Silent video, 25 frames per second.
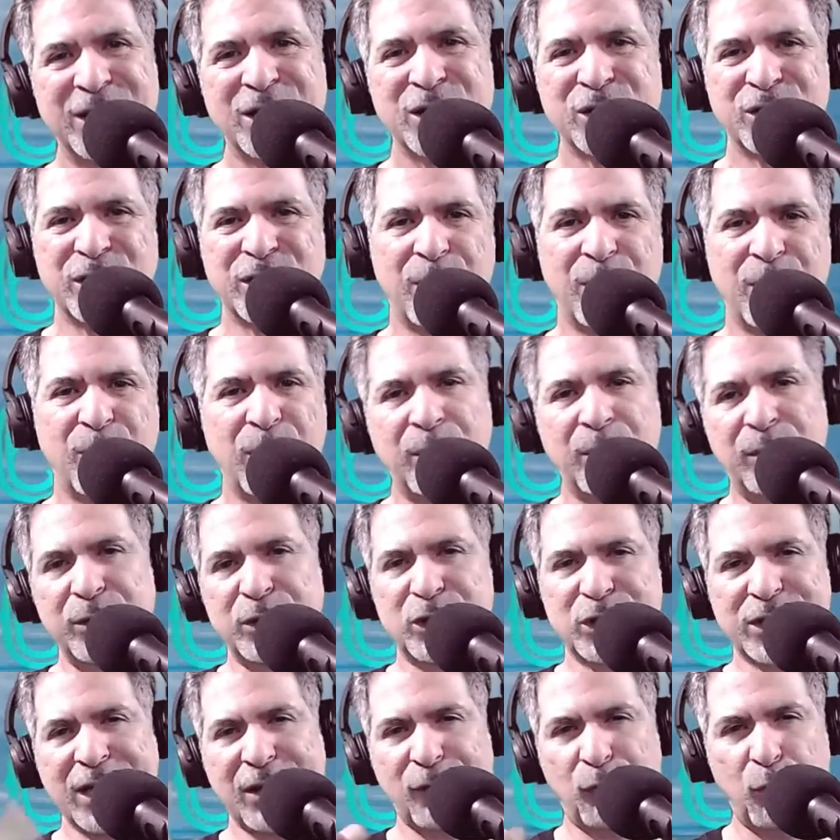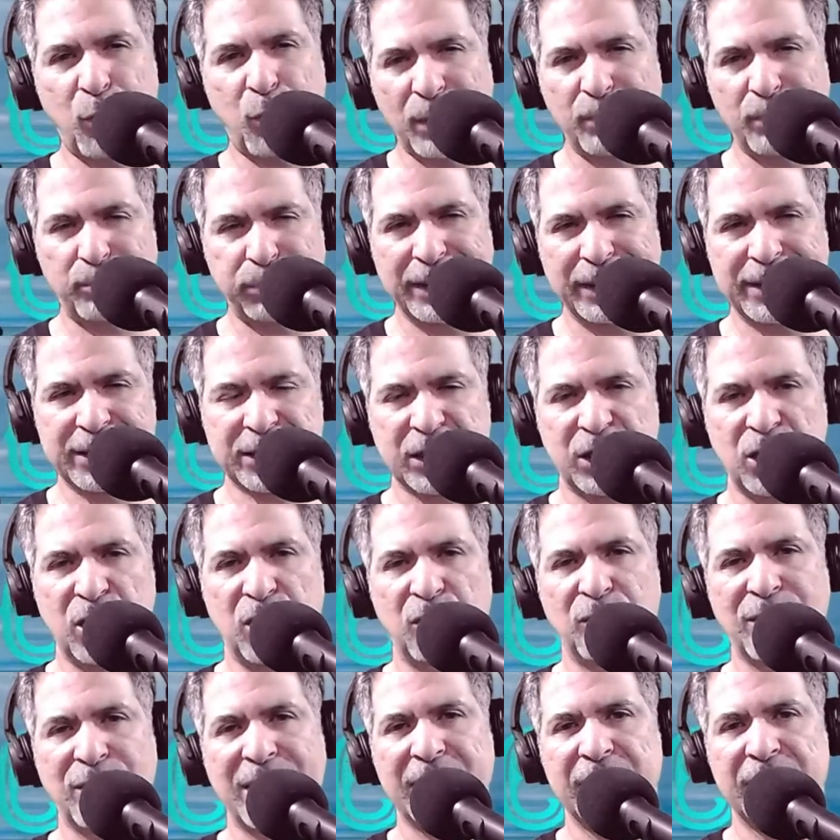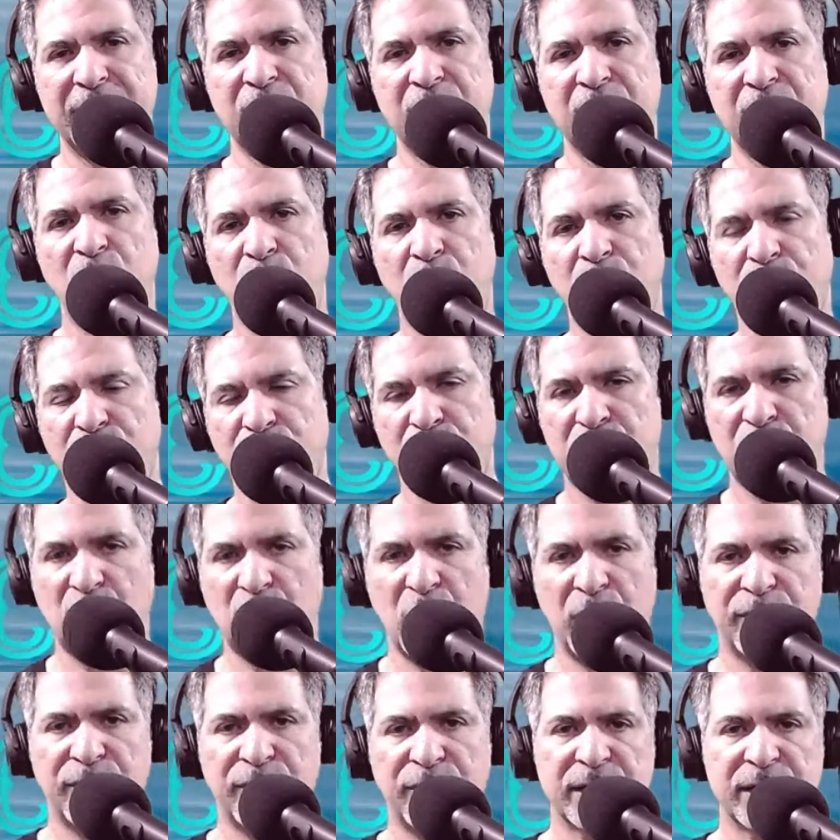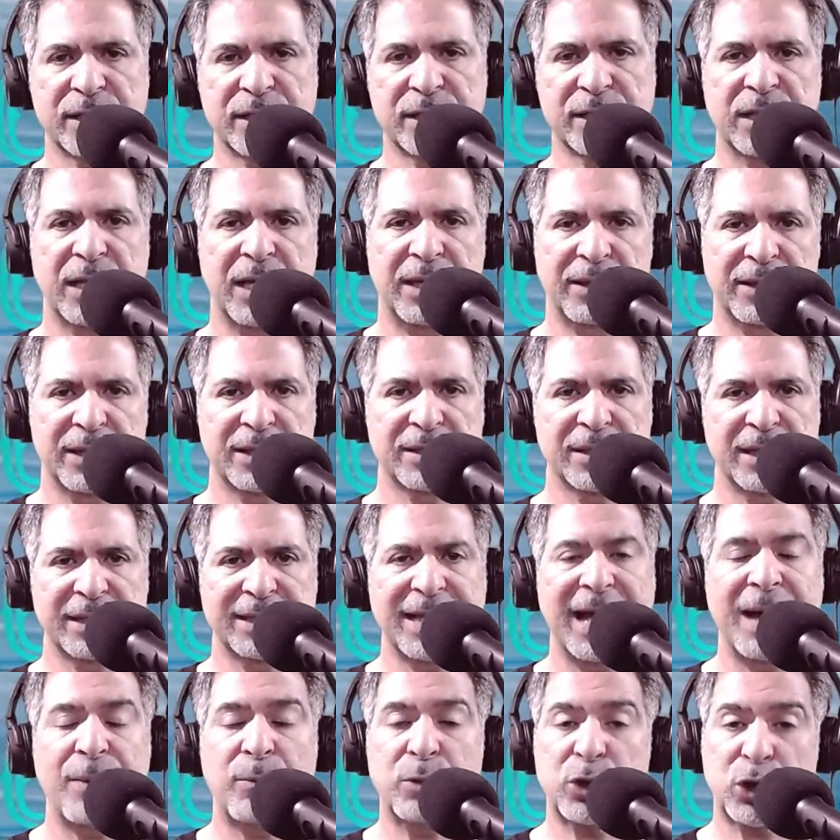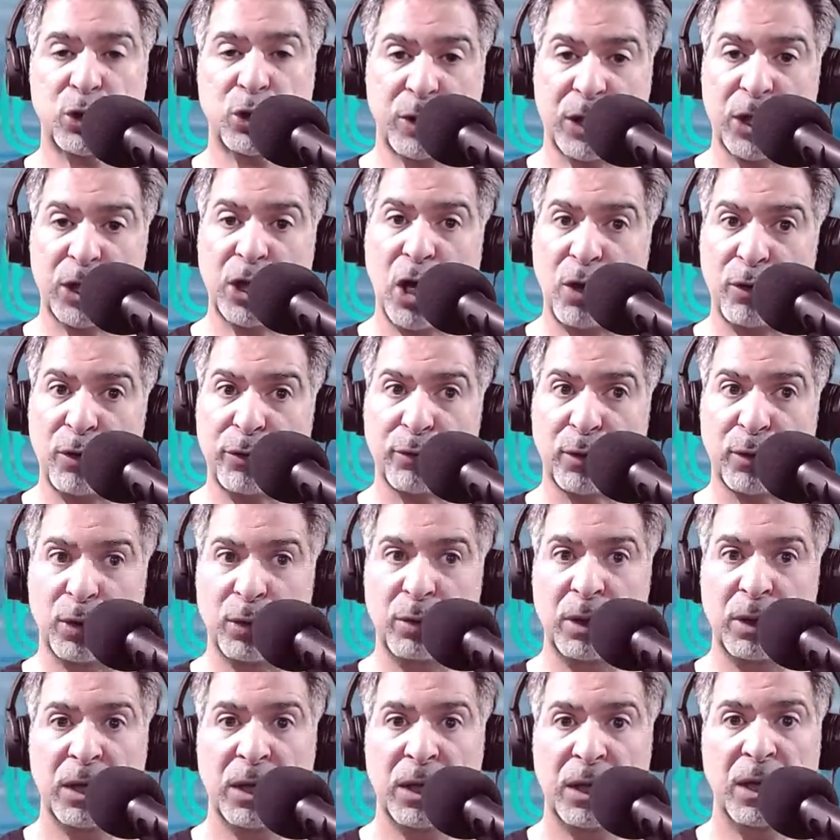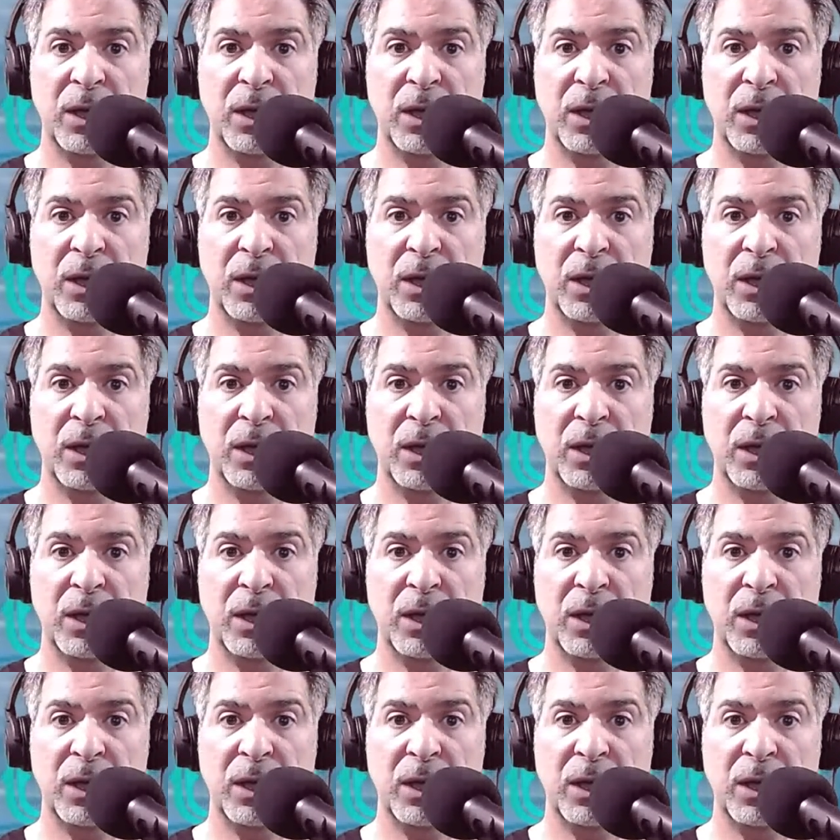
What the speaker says: So that way we just have one place to go rather than going through the office and things like that, which you can go through.